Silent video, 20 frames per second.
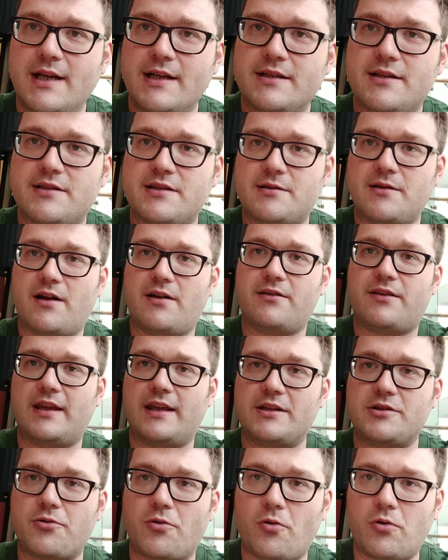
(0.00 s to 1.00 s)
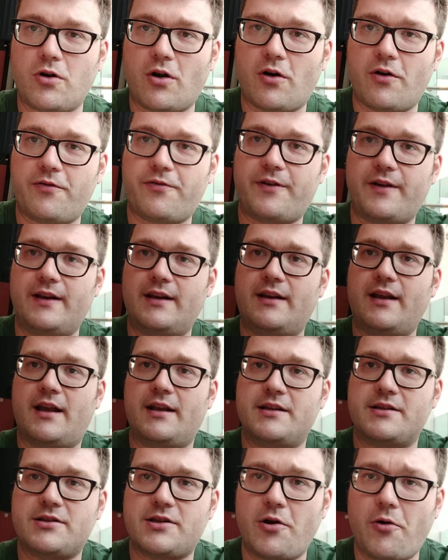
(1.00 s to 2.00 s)
to start things all off
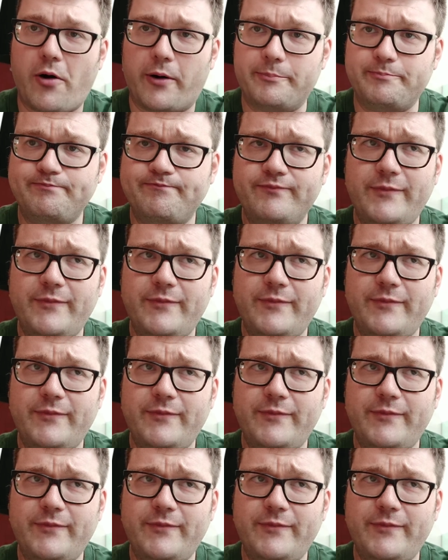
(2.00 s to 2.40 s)
and so on.